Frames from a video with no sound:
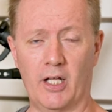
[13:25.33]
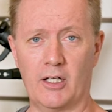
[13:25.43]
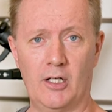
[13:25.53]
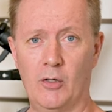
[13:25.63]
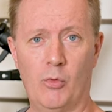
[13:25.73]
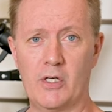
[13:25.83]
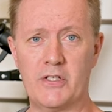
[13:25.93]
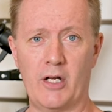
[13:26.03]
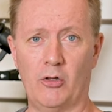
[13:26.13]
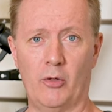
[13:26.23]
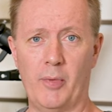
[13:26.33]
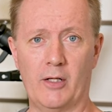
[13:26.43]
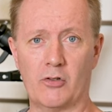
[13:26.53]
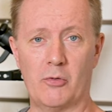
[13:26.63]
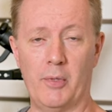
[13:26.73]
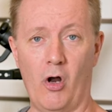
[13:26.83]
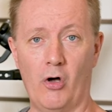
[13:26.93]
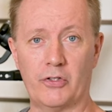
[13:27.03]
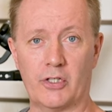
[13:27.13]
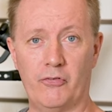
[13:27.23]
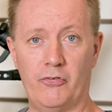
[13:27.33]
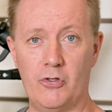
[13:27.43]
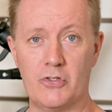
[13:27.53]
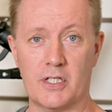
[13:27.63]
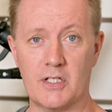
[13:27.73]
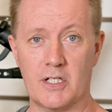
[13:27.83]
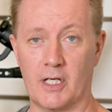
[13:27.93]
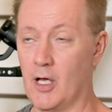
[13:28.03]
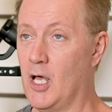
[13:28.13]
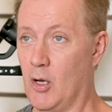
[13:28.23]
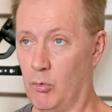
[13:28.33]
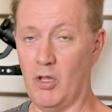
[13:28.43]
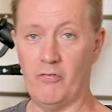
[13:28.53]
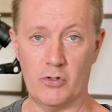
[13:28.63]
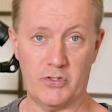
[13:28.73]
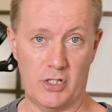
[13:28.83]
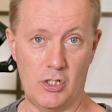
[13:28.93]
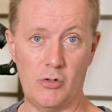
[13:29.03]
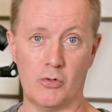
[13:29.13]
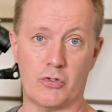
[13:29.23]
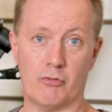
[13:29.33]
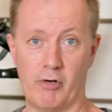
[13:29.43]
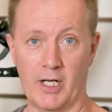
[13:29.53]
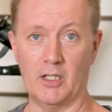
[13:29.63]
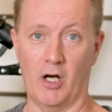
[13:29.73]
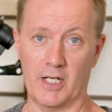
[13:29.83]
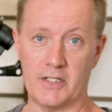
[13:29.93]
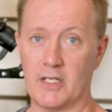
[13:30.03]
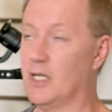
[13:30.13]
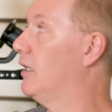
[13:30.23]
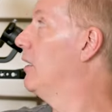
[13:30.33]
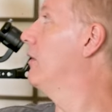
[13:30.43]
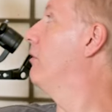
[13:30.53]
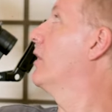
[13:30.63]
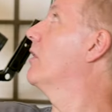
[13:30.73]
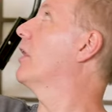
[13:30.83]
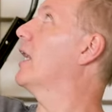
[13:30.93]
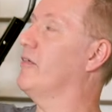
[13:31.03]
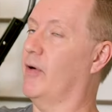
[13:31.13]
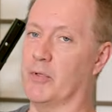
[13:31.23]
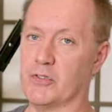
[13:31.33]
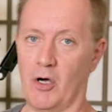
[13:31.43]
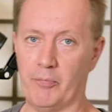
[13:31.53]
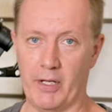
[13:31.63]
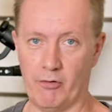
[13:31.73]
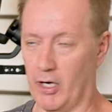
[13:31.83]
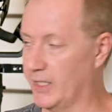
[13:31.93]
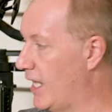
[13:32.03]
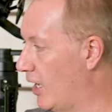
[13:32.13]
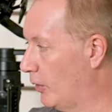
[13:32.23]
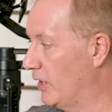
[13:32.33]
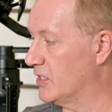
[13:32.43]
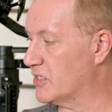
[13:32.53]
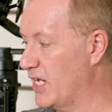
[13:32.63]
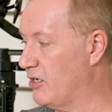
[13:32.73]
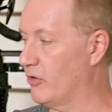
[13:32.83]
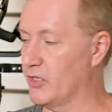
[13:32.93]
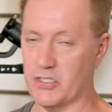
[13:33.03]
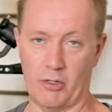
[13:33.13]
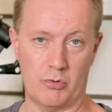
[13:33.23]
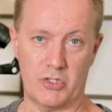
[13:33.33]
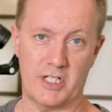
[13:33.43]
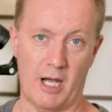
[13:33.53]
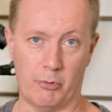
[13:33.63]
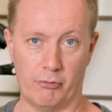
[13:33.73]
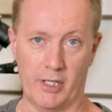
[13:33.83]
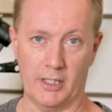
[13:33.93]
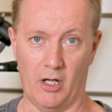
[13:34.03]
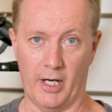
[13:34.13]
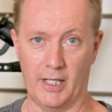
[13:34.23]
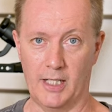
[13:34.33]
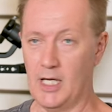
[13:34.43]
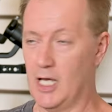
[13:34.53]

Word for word: Like, what is that all about? It looks a bit odd and confusing, doesn't it? Well, I've also used ring lights ring light I have up the top there right now. In the center of this, that was a double ring light.